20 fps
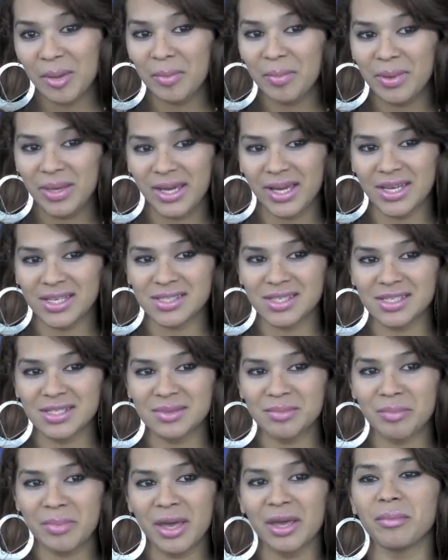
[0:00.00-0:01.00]
because
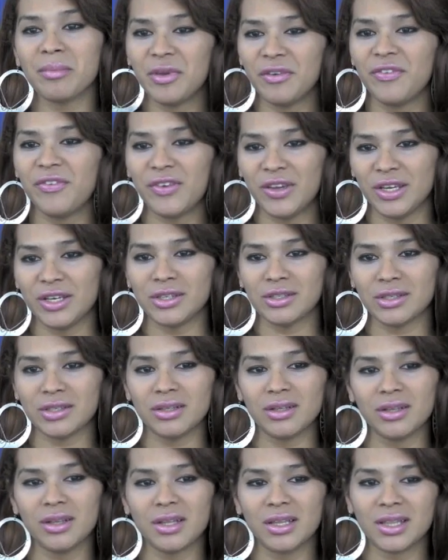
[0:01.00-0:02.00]
it made me
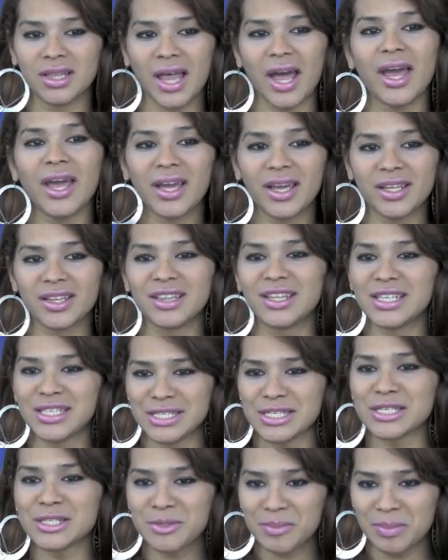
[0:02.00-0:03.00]
feel like
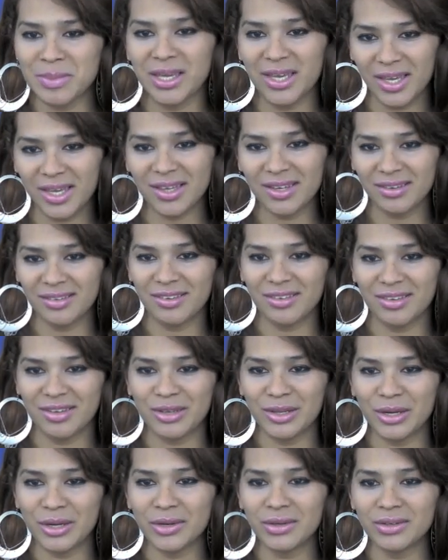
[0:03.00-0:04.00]
this is me,
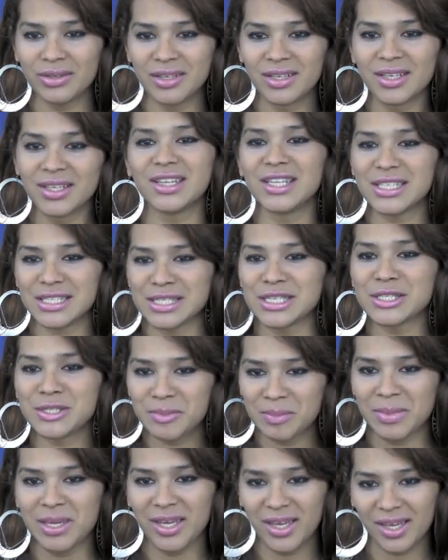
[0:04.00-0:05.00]
you know? This is
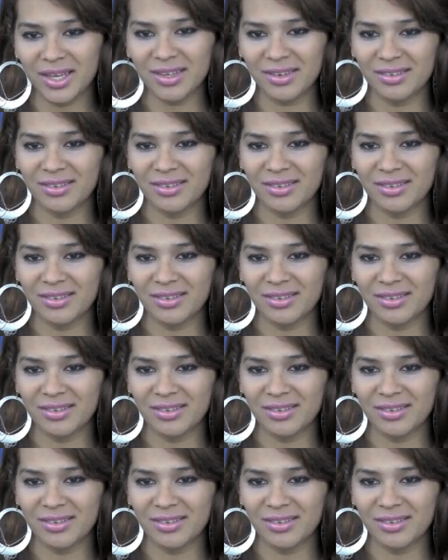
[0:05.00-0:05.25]
me.